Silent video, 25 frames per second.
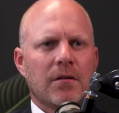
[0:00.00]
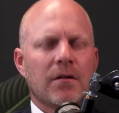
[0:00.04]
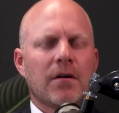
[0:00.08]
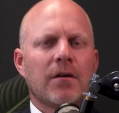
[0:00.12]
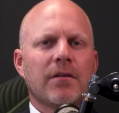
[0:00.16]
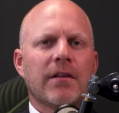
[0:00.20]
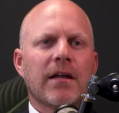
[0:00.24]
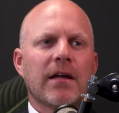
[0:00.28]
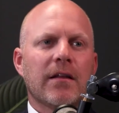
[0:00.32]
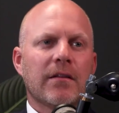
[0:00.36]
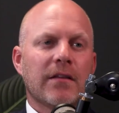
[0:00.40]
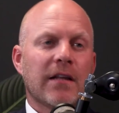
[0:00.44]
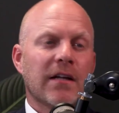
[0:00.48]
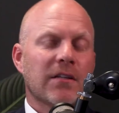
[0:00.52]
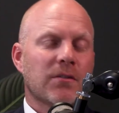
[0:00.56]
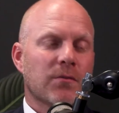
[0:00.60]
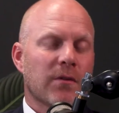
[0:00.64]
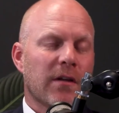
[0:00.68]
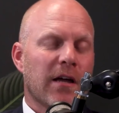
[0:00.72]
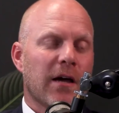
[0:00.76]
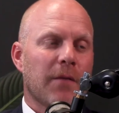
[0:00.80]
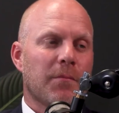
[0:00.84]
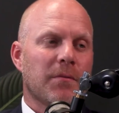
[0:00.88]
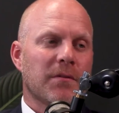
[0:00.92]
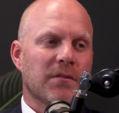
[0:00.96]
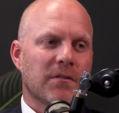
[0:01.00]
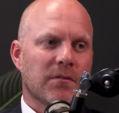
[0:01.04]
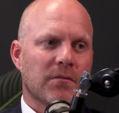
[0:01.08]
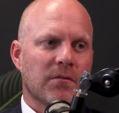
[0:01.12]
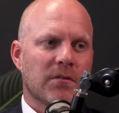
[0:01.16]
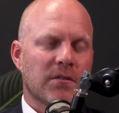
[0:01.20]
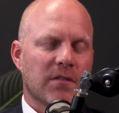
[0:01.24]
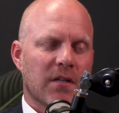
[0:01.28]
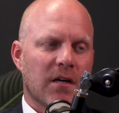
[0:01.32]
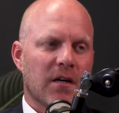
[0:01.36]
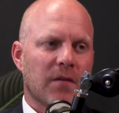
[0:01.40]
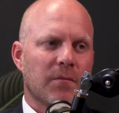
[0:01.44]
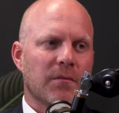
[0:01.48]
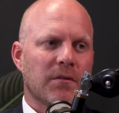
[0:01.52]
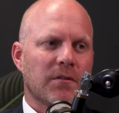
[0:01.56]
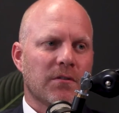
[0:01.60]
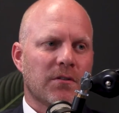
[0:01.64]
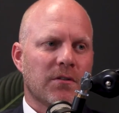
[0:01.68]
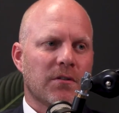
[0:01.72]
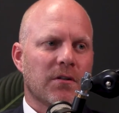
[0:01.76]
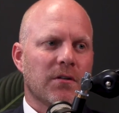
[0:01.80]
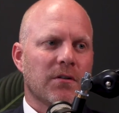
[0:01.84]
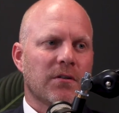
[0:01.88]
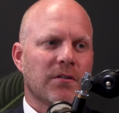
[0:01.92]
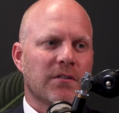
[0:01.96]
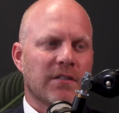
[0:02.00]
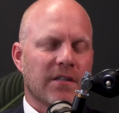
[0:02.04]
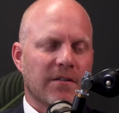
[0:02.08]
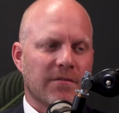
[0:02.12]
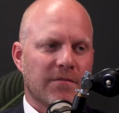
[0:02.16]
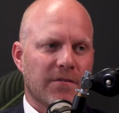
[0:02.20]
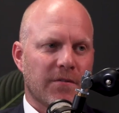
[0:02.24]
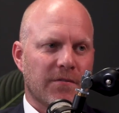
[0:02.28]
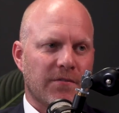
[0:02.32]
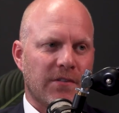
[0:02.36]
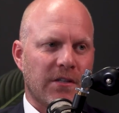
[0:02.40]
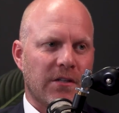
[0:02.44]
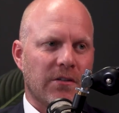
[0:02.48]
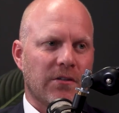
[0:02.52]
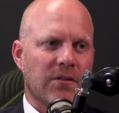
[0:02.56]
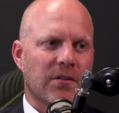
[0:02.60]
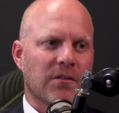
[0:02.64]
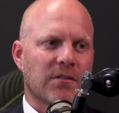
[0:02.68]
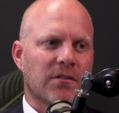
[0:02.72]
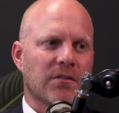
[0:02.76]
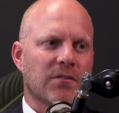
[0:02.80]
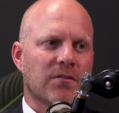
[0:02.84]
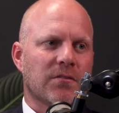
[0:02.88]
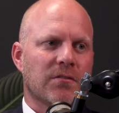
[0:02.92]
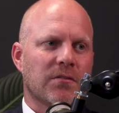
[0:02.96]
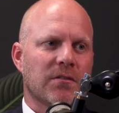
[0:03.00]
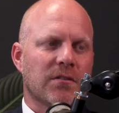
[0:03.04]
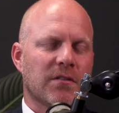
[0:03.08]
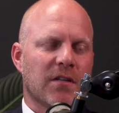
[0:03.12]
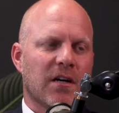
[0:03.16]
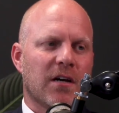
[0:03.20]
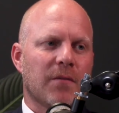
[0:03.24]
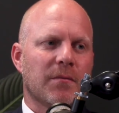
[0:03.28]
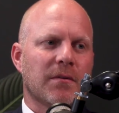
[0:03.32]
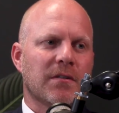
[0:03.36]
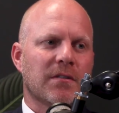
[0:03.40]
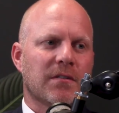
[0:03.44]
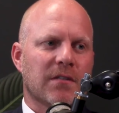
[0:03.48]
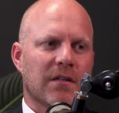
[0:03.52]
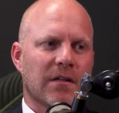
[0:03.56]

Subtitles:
No, that's what happens in retirement. You're 10, 15 years into retirement,